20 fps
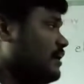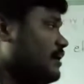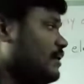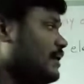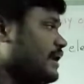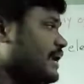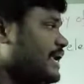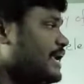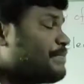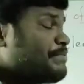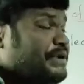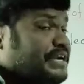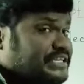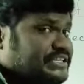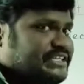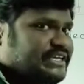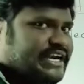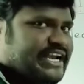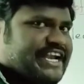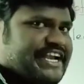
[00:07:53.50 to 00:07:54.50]
emit the
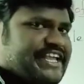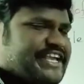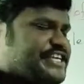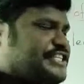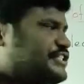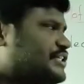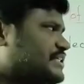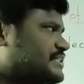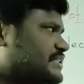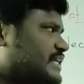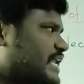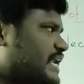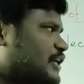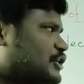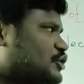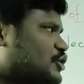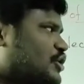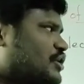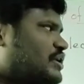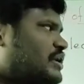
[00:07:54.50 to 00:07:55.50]
radiation. The
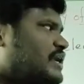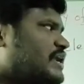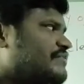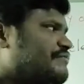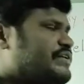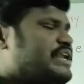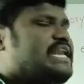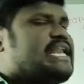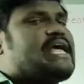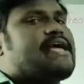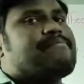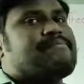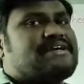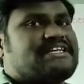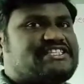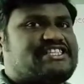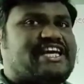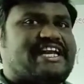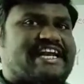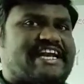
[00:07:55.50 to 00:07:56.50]
electron will emit
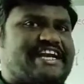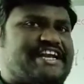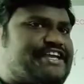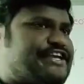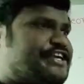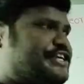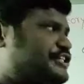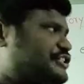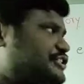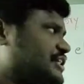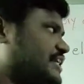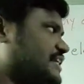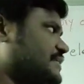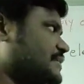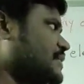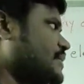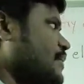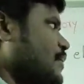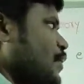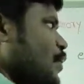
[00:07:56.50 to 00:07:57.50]
the radiation
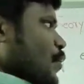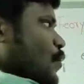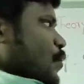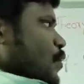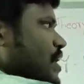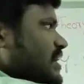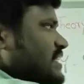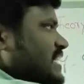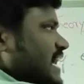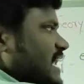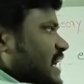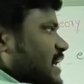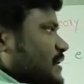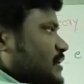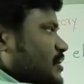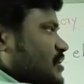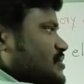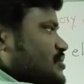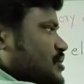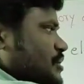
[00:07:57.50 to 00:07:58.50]
when the
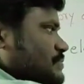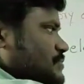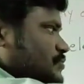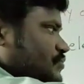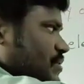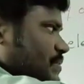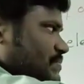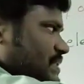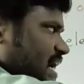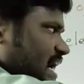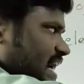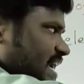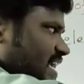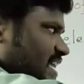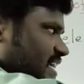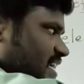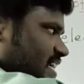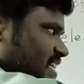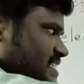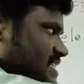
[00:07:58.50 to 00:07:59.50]
electron jumps from the higher
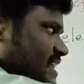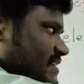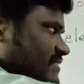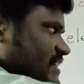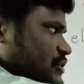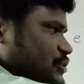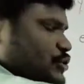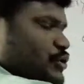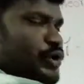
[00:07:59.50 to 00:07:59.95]
energy level to